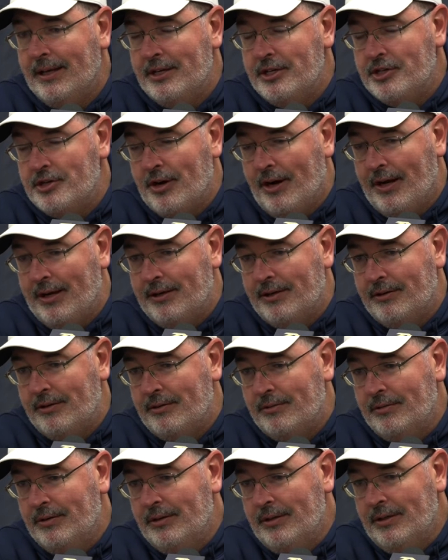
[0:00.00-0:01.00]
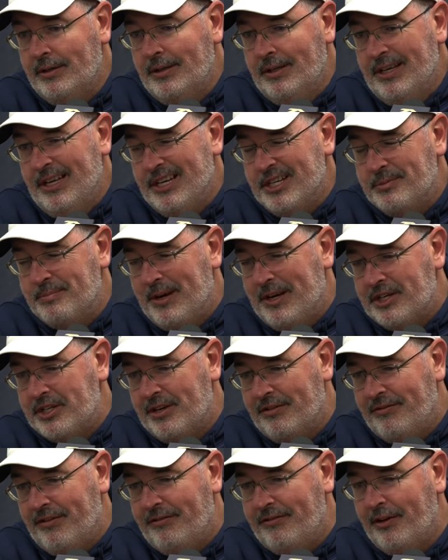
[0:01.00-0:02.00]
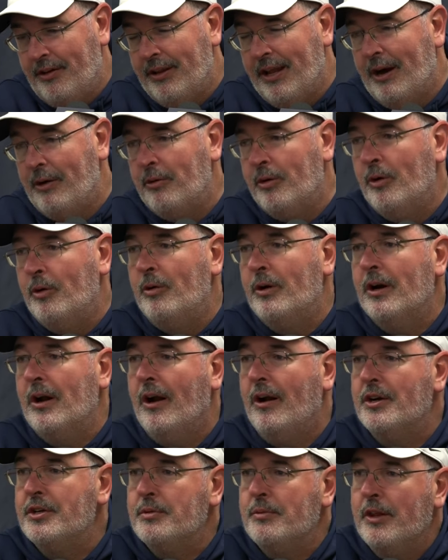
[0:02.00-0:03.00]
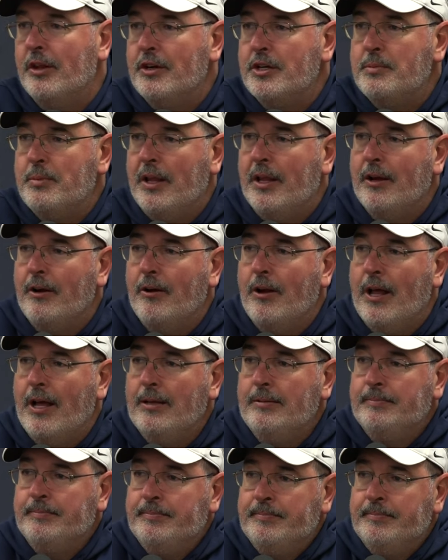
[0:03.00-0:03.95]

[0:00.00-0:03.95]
he's trying to his best to fulfill that role regardless of whether he's playing or not.